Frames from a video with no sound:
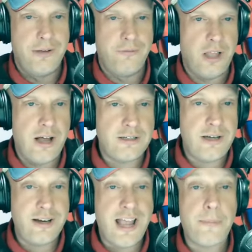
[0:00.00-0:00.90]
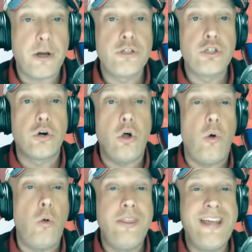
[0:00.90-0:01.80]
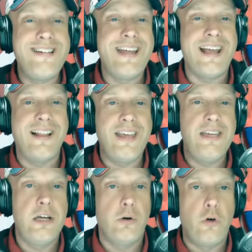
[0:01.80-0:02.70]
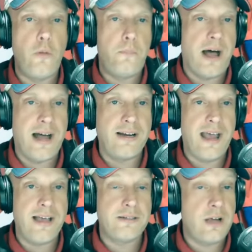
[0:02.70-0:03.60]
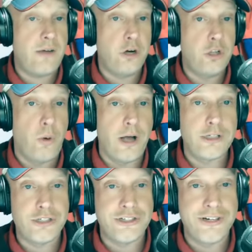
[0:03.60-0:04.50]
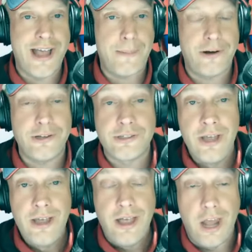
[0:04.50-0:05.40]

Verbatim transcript: of Locked On Capitals, your only daily year round podcast covering the Washington Capitals.